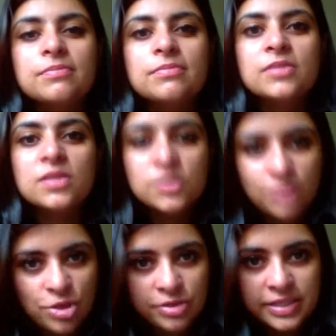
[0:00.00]
the
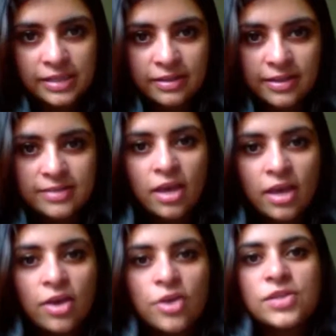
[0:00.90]
specialty clinics.
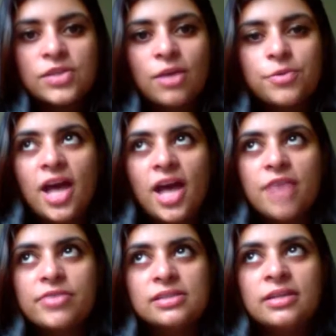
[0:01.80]
So that was
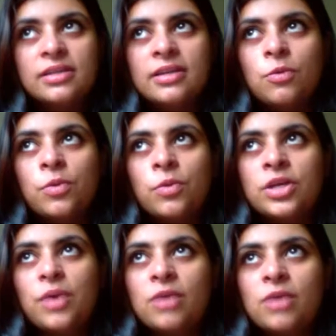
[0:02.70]
high-risk clinic, where
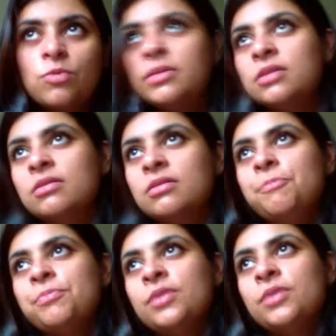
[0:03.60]
you had women
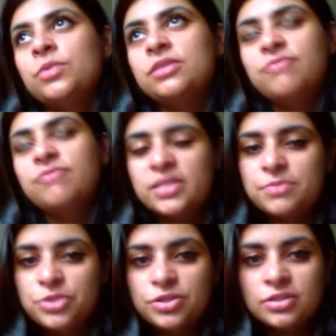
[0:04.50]
with
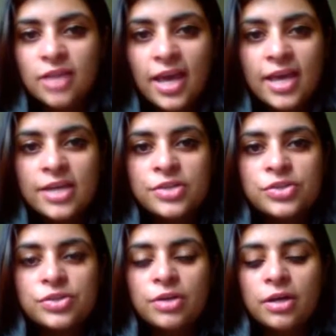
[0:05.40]
advanced maternal age.